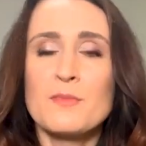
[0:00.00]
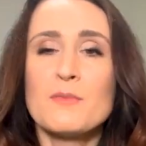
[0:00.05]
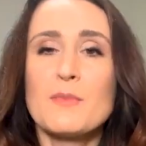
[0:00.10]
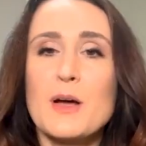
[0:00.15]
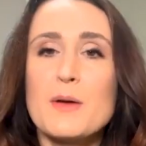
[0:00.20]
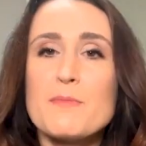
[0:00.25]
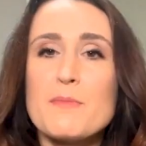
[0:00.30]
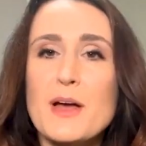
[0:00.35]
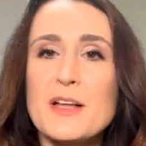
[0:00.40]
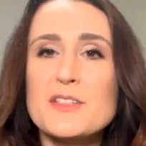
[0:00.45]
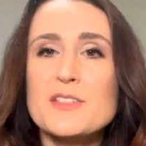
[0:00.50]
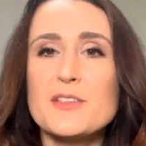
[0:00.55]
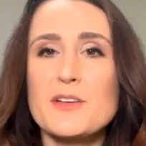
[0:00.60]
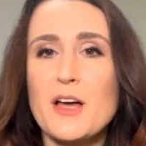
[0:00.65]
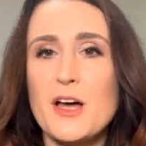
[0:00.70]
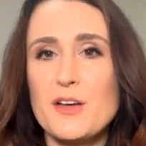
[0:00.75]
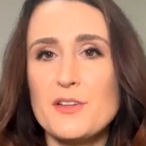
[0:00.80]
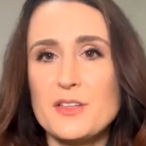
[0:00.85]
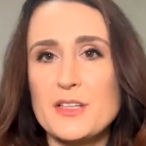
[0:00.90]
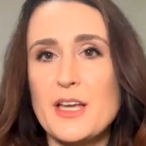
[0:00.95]
My mental
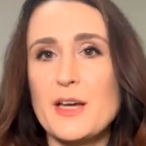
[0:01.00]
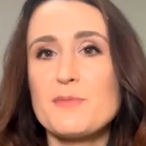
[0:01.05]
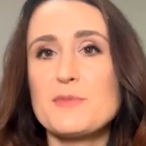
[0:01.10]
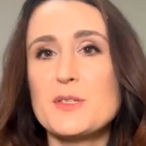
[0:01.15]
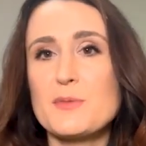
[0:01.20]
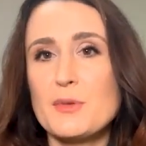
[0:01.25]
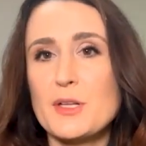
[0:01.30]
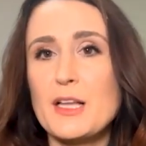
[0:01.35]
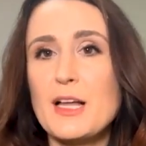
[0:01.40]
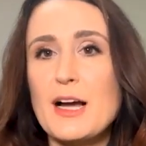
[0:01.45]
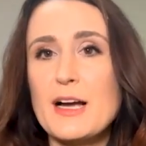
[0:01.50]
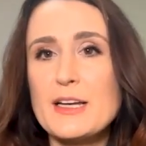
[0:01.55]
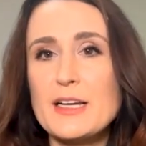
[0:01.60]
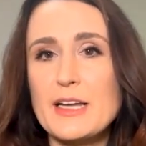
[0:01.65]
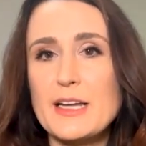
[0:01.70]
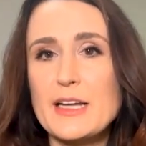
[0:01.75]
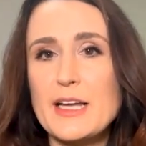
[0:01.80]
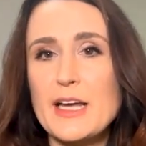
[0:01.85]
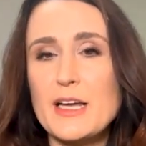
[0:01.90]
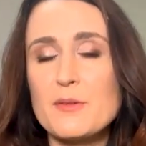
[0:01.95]
health kept
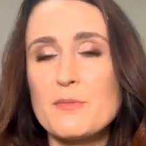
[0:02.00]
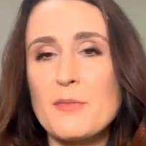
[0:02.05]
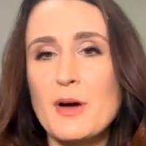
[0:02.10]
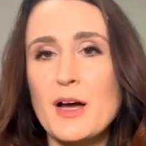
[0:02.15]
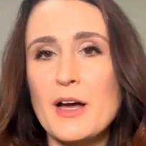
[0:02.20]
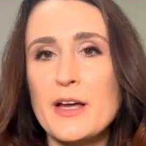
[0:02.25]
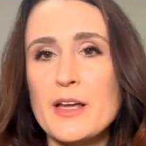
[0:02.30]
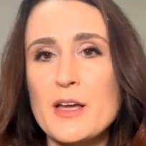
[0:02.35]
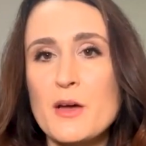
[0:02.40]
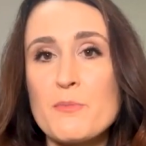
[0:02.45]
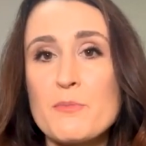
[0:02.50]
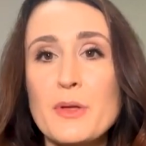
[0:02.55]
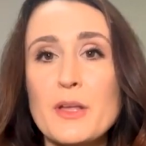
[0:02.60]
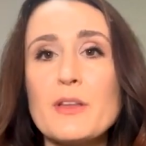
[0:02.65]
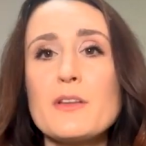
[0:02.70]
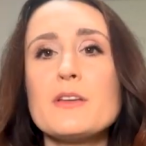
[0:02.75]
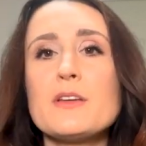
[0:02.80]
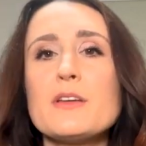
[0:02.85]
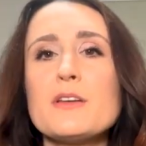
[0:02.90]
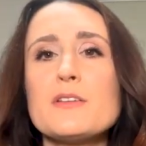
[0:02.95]
declining and my
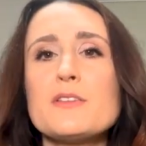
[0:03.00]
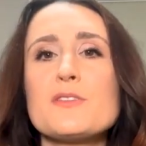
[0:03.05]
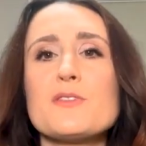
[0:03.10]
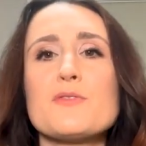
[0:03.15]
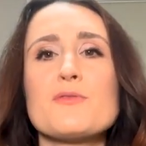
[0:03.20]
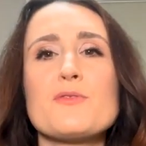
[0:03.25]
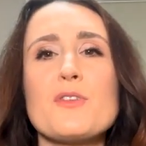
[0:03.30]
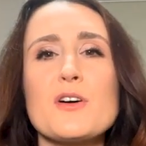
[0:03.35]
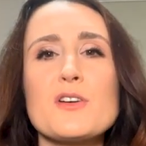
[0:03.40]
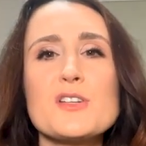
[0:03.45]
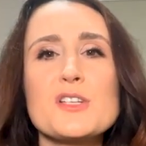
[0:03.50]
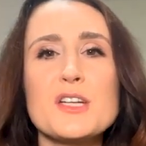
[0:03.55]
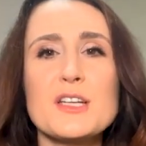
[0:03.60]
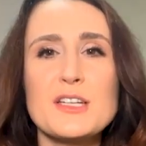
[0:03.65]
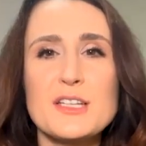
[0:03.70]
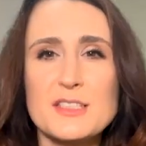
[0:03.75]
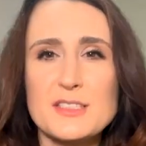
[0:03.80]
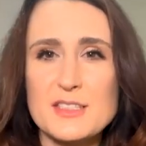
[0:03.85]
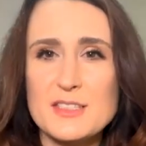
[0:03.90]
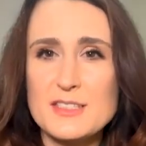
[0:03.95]
ability to function
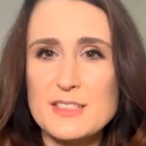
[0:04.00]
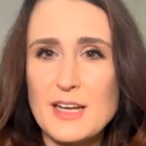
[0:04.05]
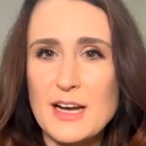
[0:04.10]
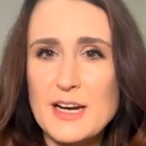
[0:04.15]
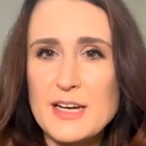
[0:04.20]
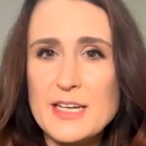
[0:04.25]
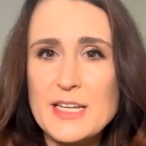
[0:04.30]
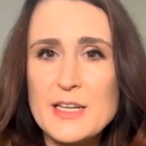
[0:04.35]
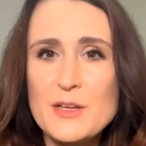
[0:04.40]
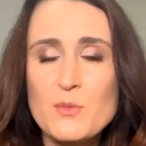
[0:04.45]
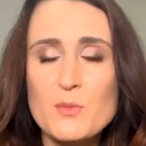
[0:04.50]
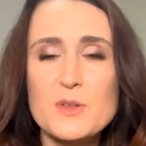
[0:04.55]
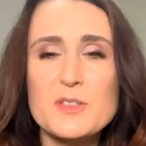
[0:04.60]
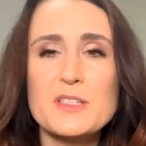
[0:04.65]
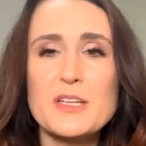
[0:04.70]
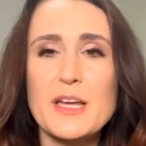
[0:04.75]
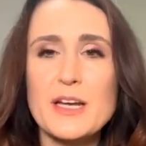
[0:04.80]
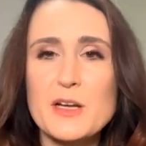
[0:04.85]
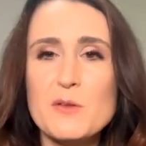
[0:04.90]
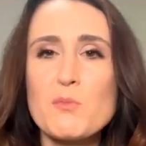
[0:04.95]
in society was
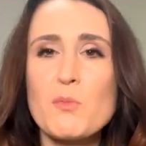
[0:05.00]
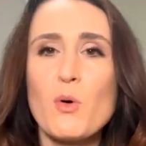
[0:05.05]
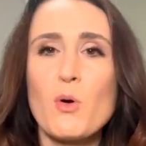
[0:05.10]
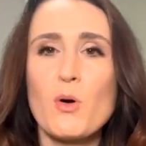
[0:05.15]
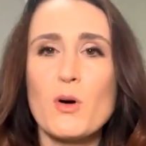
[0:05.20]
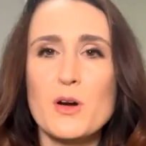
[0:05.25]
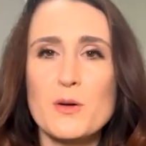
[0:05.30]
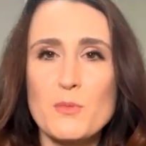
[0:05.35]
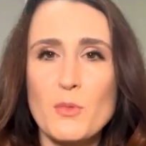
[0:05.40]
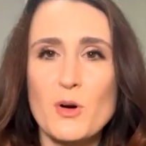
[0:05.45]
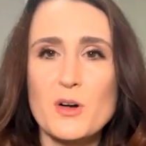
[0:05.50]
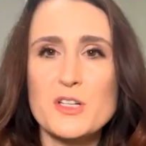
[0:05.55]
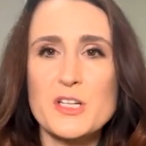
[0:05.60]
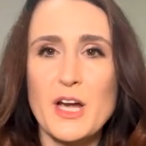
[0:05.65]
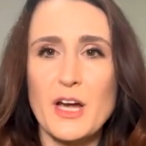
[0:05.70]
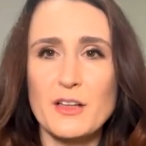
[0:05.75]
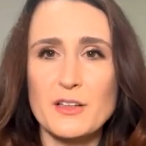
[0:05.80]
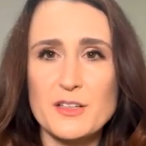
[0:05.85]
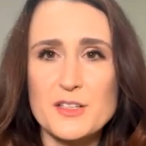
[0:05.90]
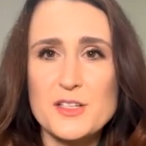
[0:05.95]
getting more and more
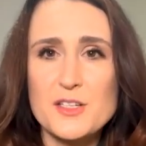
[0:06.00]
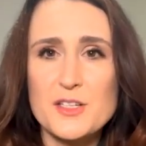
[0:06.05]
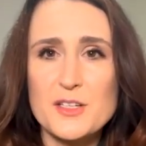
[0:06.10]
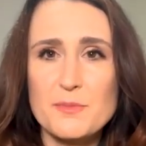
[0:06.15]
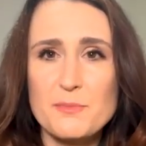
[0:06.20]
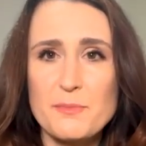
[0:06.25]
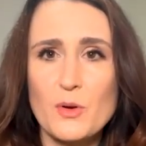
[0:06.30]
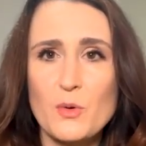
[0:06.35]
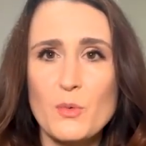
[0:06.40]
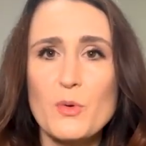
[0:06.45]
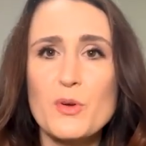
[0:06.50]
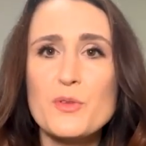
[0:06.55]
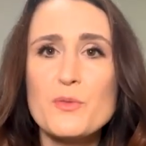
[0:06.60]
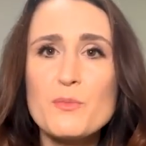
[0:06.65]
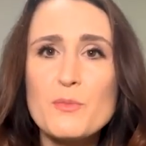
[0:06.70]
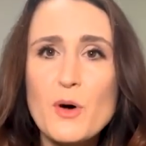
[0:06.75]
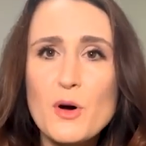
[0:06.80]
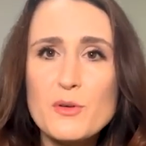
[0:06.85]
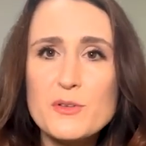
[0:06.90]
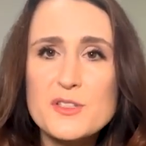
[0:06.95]
challenged, with
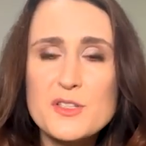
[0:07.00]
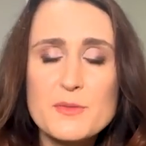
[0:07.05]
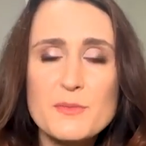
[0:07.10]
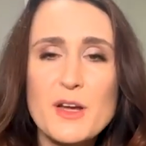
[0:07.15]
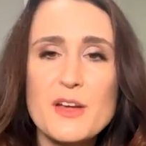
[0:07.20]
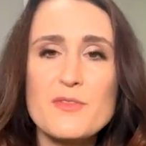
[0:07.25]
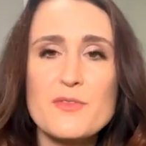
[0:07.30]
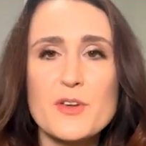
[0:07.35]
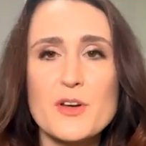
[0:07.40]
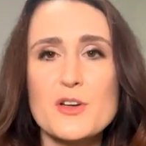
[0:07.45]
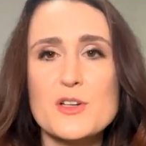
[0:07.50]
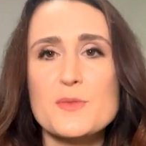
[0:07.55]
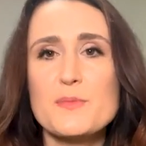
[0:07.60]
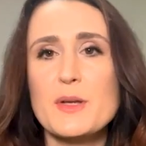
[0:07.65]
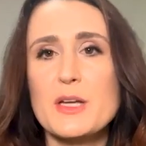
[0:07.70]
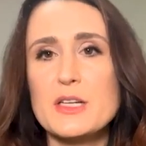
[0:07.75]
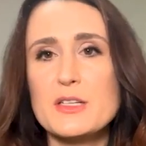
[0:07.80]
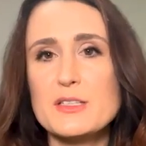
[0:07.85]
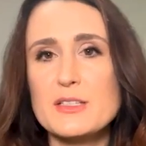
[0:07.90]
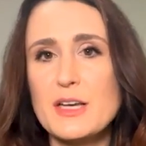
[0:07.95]
most of my fears
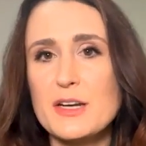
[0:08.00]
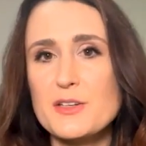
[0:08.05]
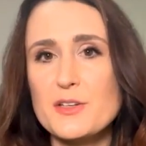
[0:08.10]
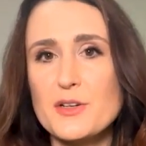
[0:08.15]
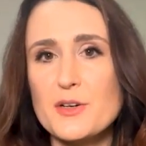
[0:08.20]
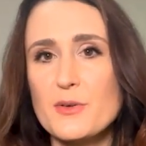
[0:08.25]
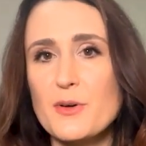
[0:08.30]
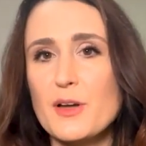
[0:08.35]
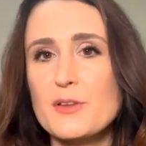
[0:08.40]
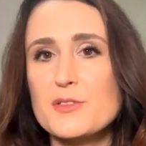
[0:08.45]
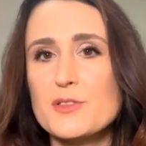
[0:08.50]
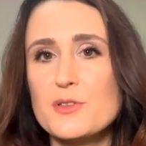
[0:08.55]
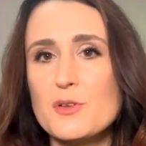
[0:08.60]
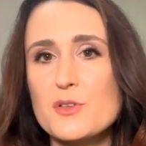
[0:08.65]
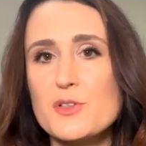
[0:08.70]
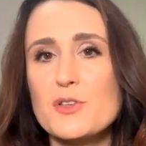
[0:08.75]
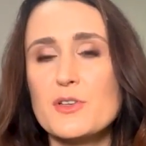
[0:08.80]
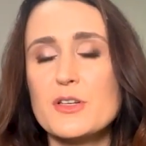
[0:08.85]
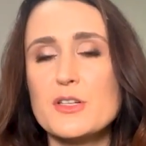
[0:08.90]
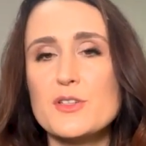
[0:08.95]
being centered around
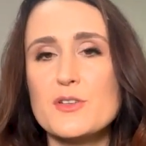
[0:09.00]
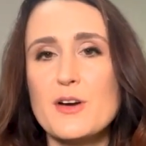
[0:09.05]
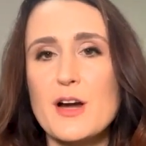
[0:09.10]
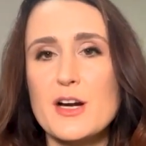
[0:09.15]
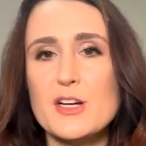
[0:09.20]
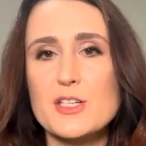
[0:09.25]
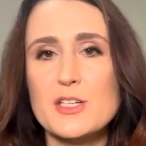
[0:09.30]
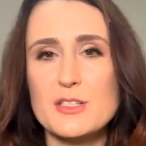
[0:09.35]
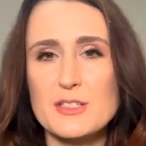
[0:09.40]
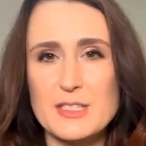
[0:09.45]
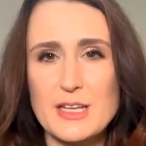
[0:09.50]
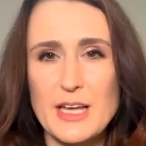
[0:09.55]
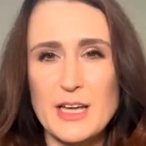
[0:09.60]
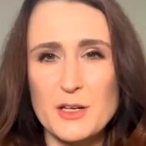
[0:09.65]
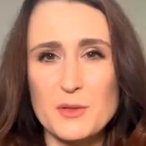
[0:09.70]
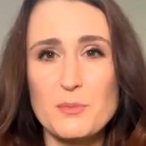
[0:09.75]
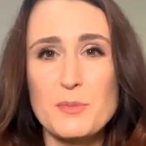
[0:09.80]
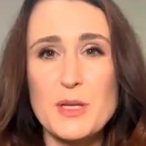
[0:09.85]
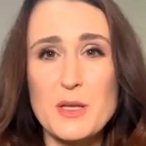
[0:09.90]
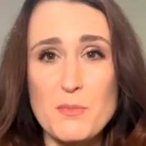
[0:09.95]
social interactions
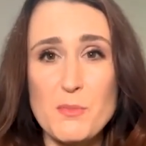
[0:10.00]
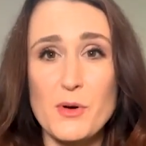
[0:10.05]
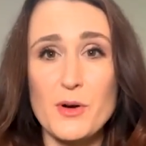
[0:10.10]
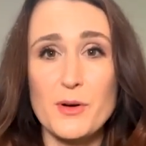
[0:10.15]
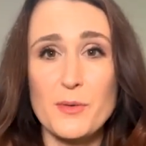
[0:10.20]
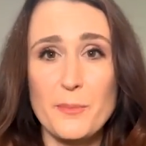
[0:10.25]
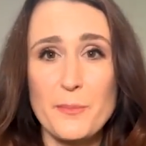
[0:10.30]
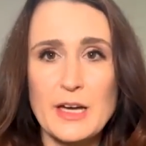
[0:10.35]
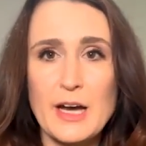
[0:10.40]
and people.